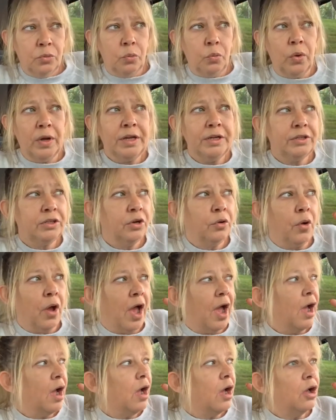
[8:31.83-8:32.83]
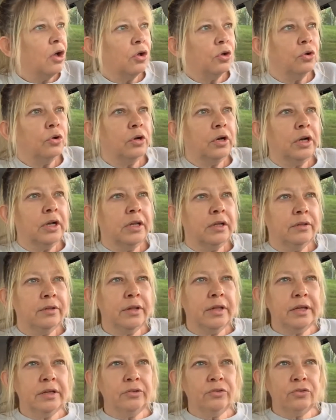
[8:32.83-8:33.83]
Wait till all of
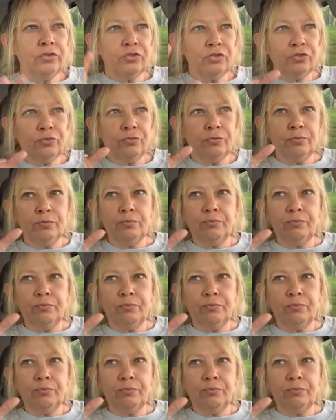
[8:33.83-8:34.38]
these